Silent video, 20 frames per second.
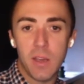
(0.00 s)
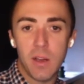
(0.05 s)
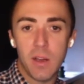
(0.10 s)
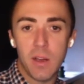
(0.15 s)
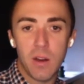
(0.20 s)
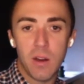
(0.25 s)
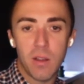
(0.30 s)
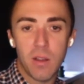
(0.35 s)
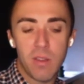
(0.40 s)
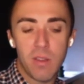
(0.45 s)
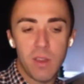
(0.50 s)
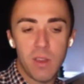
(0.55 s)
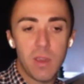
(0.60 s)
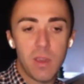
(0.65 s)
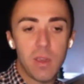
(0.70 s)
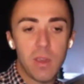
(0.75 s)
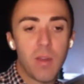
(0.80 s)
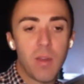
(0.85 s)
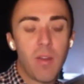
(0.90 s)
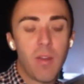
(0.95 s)
are
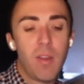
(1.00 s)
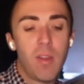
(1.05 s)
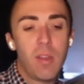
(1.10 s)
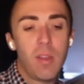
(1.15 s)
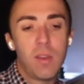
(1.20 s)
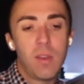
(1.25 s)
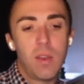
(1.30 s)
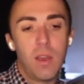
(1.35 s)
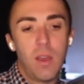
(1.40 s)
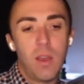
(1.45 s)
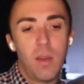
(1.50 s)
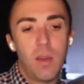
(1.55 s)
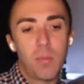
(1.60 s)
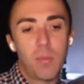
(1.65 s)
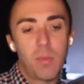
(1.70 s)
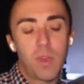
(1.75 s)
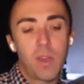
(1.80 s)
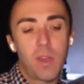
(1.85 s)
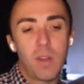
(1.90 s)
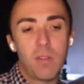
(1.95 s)
the
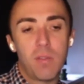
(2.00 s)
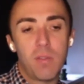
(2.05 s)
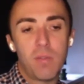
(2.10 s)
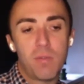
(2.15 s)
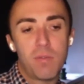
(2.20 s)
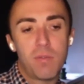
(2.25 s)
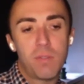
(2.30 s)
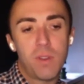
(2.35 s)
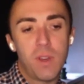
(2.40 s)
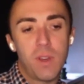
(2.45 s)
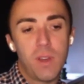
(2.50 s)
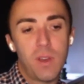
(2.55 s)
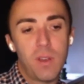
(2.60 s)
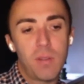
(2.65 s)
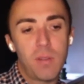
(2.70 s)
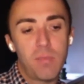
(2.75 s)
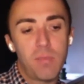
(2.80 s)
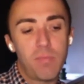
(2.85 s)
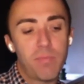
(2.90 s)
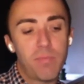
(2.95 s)
kind of
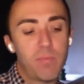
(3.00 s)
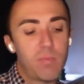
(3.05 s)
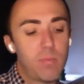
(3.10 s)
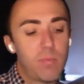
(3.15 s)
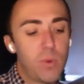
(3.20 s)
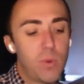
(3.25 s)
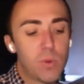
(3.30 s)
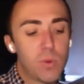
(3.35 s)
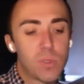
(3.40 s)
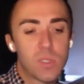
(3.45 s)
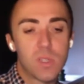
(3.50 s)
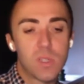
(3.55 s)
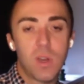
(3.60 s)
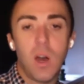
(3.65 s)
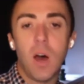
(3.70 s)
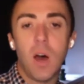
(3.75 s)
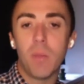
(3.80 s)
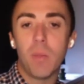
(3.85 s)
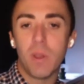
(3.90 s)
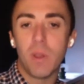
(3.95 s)
most
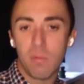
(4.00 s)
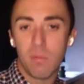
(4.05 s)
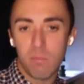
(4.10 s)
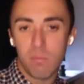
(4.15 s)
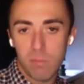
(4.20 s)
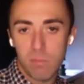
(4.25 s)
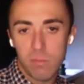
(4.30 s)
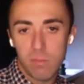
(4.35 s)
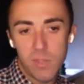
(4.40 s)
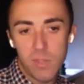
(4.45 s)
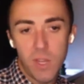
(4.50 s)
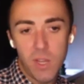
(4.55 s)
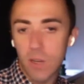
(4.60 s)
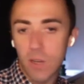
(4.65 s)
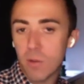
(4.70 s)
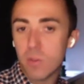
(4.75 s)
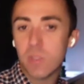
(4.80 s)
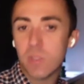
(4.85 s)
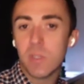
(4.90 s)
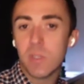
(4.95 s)
common
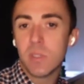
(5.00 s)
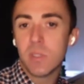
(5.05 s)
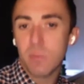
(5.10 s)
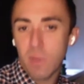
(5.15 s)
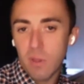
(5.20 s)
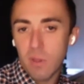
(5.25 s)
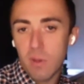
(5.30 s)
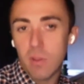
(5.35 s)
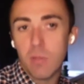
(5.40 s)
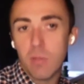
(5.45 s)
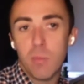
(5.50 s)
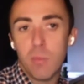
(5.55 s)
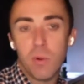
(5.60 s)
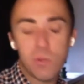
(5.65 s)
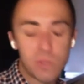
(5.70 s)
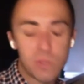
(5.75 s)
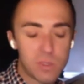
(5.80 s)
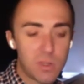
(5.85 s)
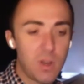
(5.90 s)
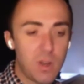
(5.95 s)
diagnoses. I mean, they're the
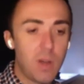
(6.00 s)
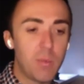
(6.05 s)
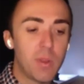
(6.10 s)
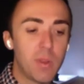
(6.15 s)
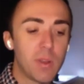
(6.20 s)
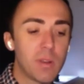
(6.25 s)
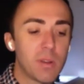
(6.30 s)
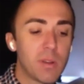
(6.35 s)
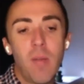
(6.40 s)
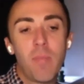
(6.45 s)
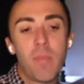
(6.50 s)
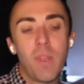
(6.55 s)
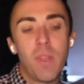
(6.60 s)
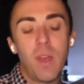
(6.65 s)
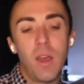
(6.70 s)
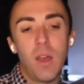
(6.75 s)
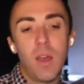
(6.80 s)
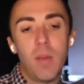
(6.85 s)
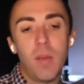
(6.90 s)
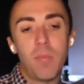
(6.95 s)
most common.
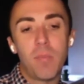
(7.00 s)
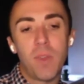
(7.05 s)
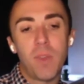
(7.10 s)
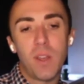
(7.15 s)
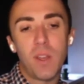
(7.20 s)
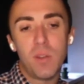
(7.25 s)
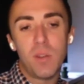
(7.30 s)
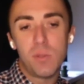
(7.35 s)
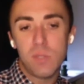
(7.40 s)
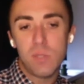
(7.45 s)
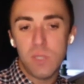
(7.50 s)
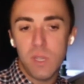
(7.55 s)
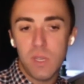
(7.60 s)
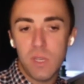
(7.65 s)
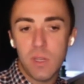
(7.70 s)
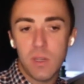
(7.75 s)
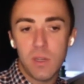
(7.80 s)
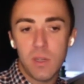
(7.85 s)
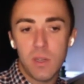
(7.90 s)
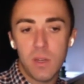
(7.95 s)
I do see a
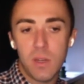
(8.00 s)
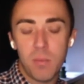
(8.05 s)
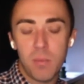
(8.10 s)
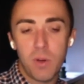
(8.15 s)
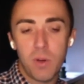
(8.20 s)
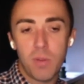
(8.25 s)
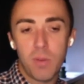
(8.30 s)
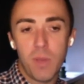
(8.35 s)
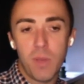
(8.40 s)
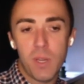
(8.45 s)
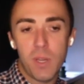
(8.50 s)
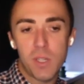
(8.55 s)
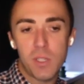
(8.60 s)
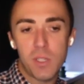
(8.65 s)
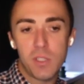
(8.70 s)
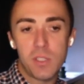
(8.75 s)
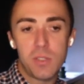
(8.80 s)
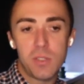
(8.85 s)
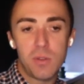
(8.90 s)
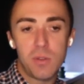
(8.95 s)
number of
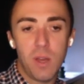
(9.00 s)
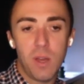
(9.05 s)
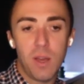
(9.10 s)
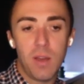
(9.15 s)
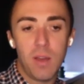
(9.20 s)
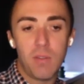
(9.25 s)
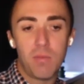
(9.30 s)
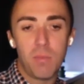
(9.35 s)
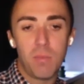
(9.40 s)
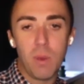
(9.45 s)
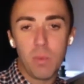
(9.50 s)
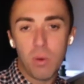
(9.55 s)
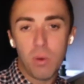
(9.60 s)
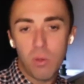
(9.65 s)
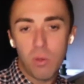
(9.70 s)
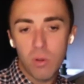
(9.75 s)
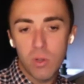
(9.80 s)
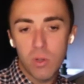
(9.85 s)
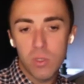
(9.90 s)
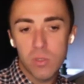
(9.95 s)
patients who have
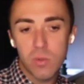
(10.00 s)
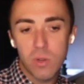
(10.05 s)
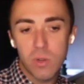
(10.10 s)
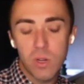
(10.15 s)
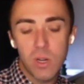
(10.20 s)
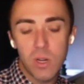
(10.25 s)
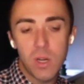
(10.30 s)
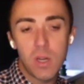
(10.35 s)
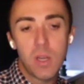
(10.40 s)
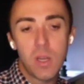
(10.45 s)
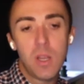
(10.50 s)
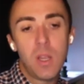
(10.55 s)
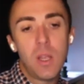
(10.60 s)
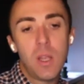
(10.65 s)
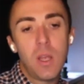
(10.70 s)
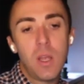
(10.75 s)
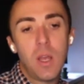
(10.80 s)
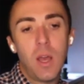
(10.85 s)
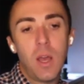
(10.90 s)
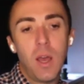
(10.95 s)
bipolar disorder.
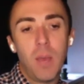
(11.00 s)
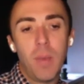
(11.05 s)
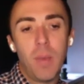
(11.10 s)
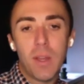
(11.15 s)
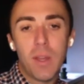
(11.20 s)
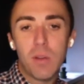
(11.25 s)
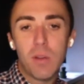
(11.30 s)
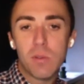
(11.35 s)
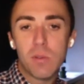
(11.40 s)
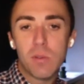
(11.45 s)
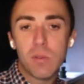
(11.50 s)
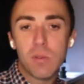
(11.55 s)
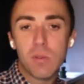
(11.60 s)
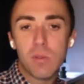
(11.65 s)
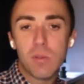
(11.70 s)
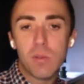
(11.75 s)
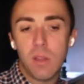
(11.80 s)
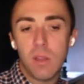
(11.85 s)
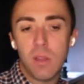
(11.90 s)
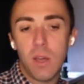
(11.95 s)
I don't see
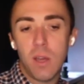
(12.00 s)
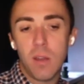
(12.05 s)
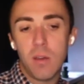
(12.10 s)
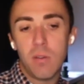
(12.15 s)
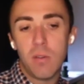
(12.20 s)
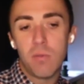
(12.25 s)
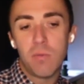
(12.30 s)
a lot of